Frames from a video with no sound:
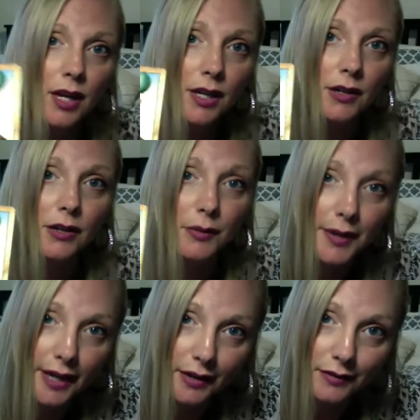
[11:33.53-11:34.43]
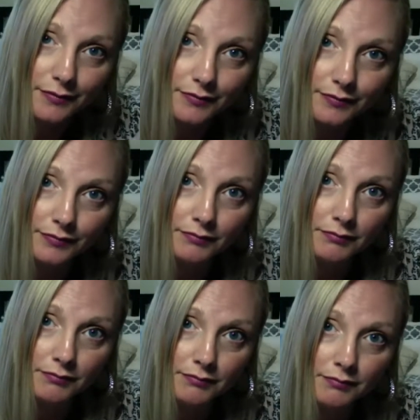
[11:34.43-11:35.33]
you don't care
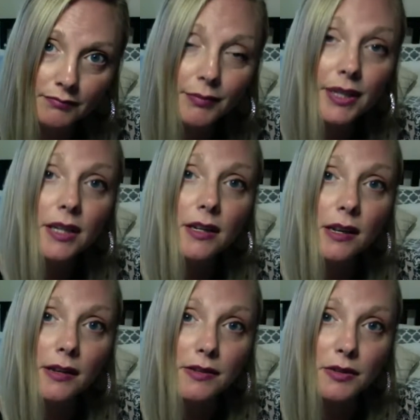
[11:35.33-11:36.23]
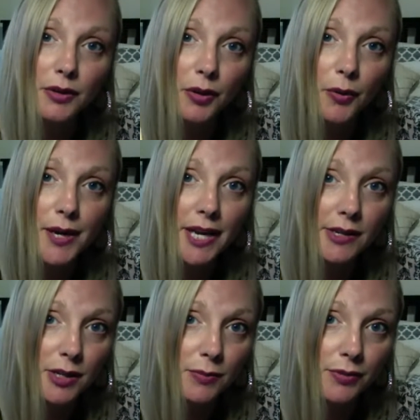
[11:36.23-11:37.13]
because you're going
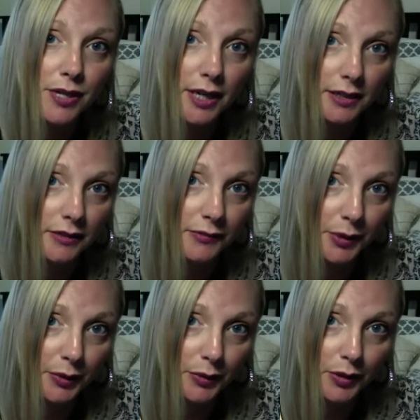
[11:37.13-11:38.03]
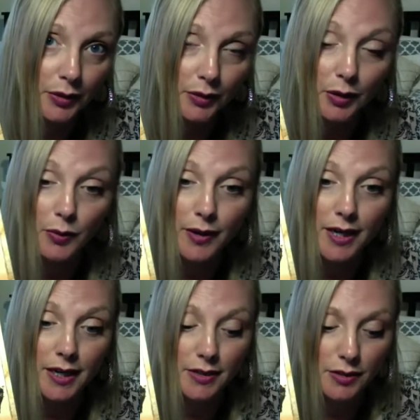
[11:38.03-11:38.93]
into protective mode. You're
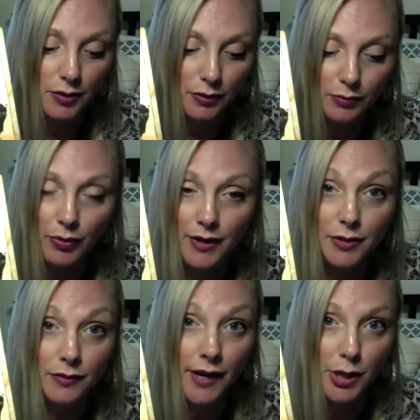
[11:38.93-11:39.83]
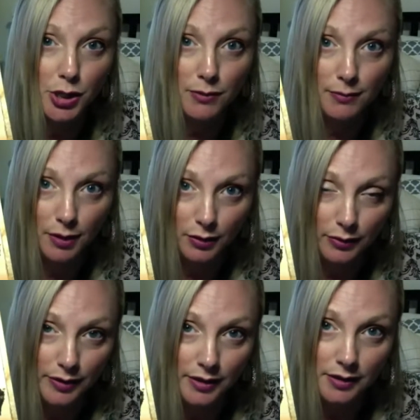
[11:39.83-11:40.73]
going into preservation
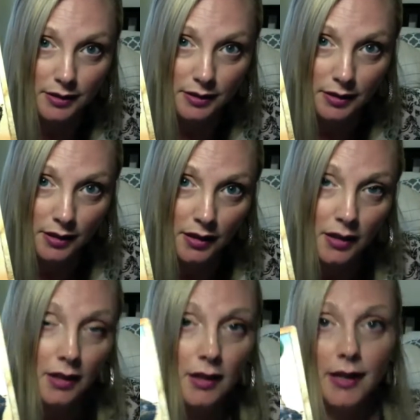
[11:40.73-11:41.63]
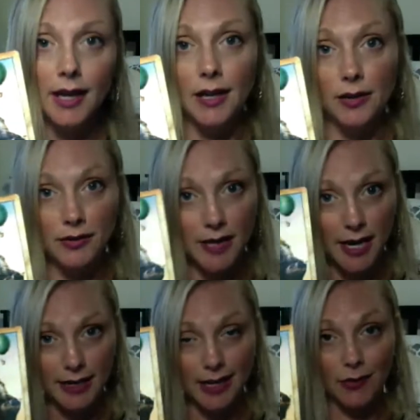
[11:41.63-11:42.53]
mode, and you're
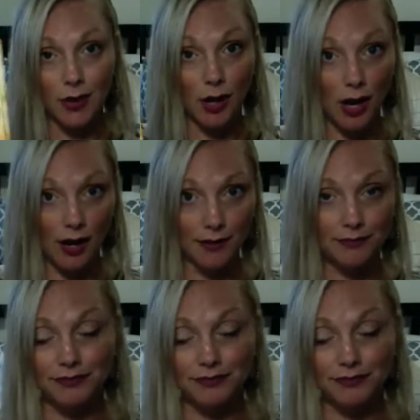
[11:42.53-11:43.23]
setting down the law.